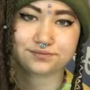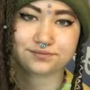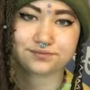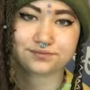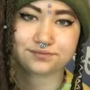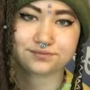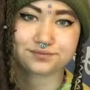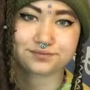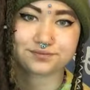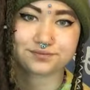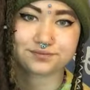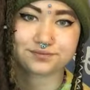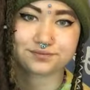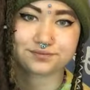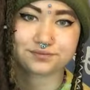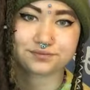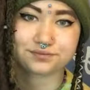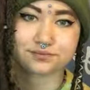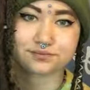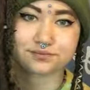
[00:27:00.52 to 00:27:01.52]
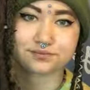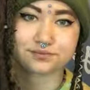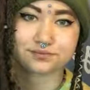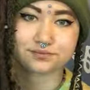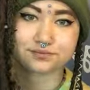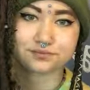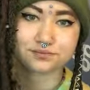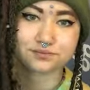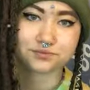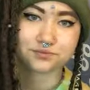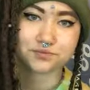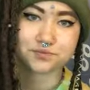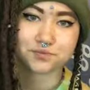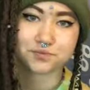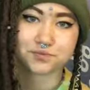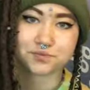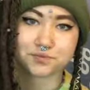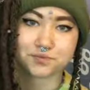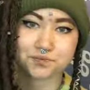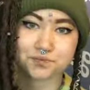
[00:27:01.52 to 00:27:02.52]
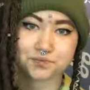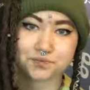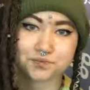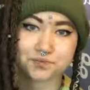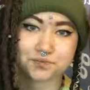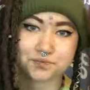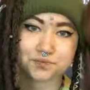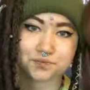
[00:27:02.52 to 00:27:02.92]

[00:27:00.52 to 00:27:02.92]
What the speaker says: [no speech]